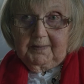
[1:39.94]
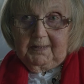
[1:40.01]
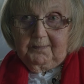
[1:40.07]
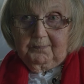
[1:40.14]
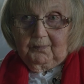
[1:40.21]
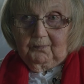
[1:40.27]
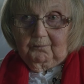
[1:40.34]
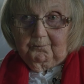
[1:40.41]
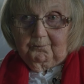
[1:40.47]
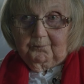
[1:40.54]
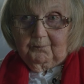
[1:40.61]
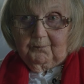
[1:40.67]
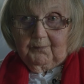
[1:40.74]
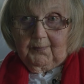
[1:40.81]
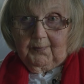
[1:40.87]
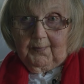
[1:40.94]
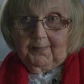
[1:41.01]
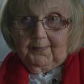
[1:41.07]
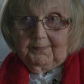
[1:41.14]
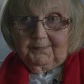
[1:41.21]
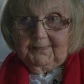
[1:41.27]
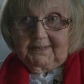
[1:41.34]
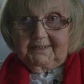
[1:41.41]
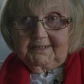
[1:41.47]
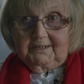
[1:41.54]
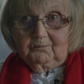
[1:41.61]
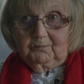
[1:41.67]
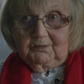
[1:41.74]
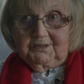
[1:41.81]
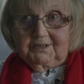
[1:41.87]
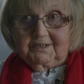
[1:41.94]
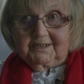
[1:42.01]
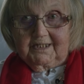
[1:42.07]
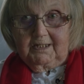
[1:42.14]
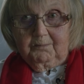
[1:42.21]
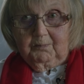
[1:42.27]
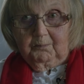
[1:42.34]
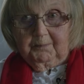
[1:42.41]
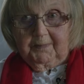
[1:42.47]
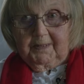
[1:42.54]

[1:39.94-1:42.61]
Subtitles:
people. Mm. They didn't want disabled